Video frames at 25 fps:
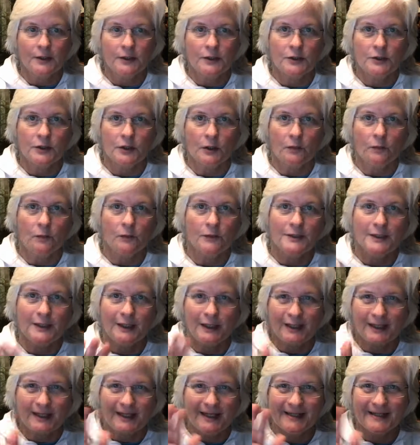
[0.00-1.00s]
So we'll
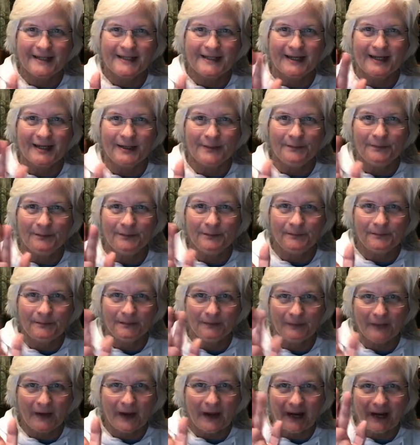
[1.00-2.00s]
see you next time.
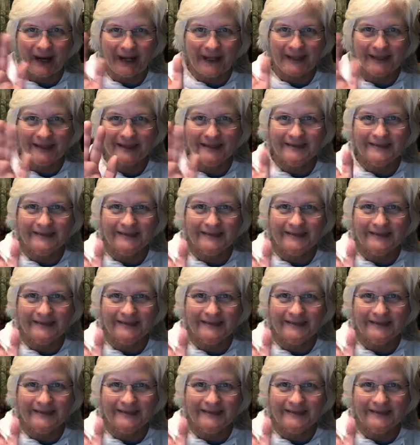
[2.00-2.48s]
Bye.